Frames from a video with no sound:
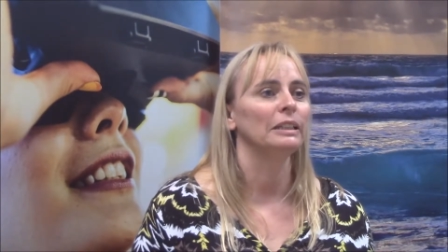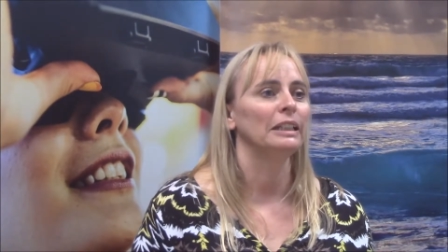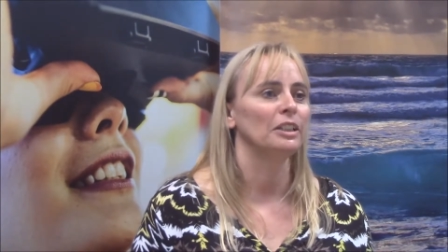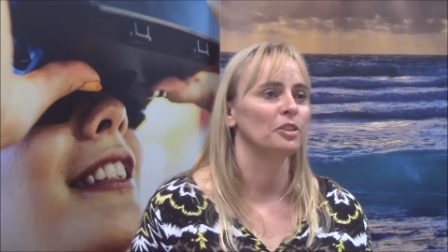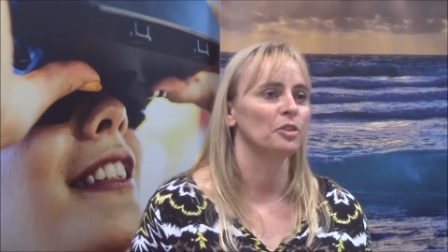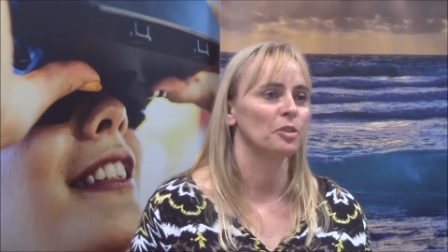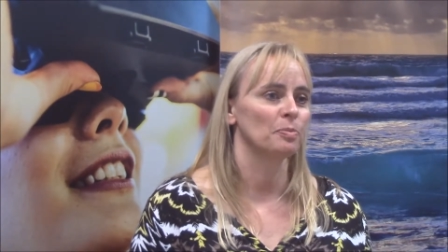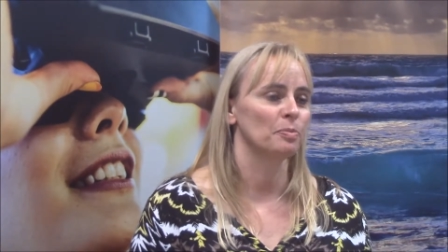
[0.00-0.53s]
need
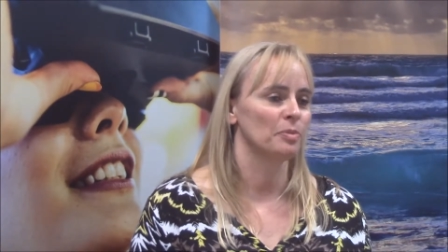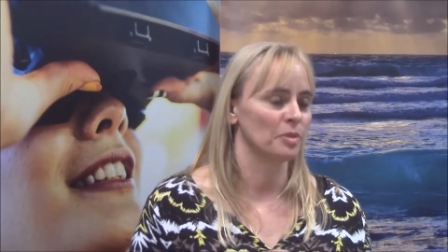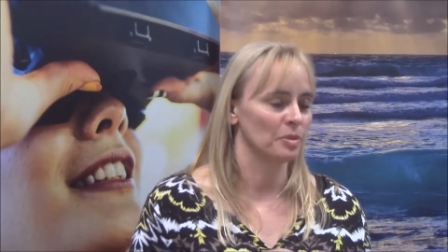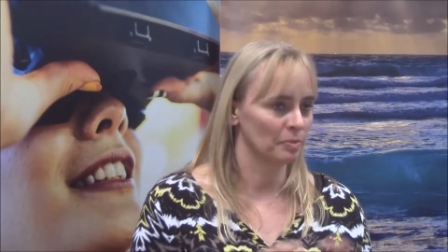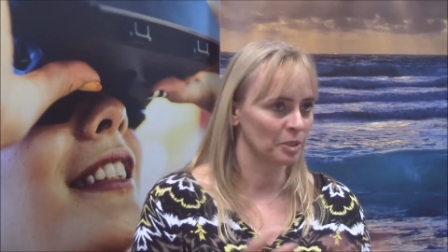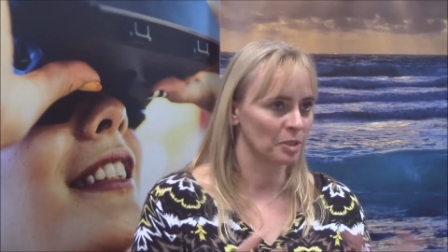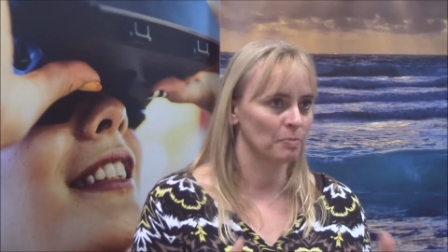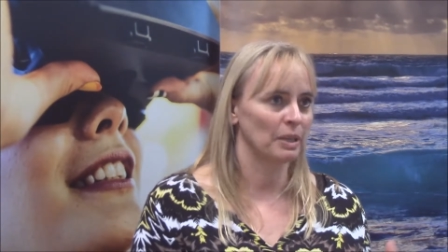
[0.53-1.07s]
to
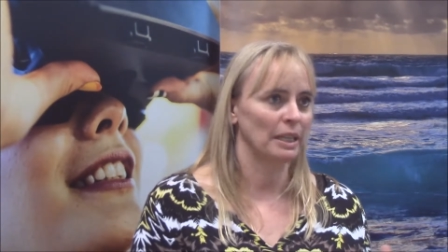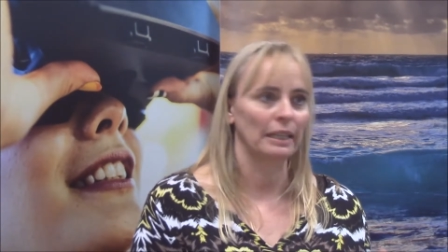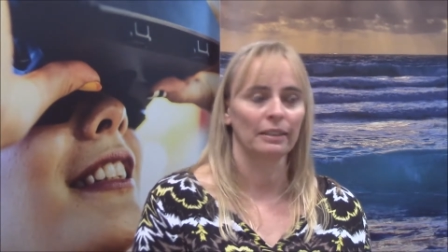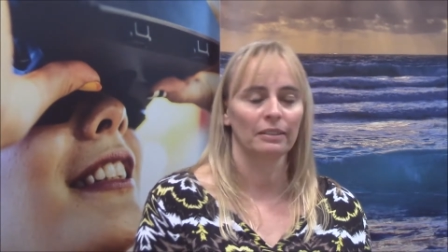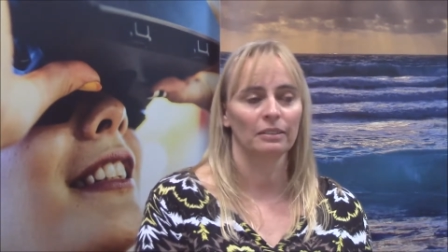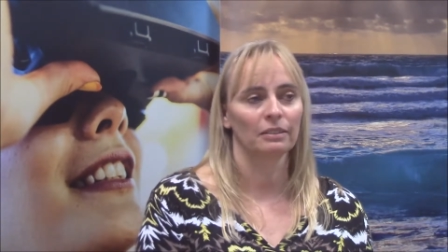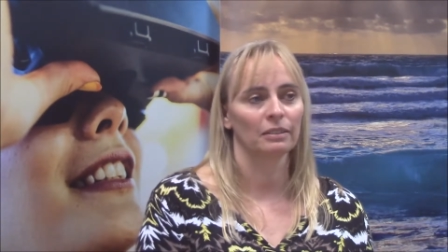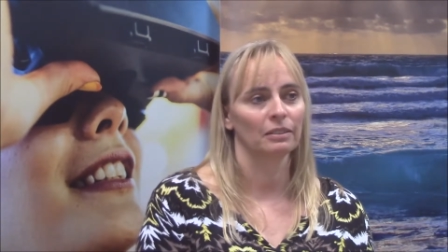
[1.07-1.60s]
speak
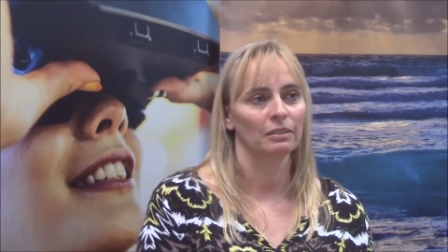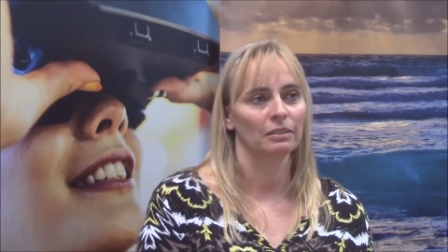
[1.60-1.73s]
in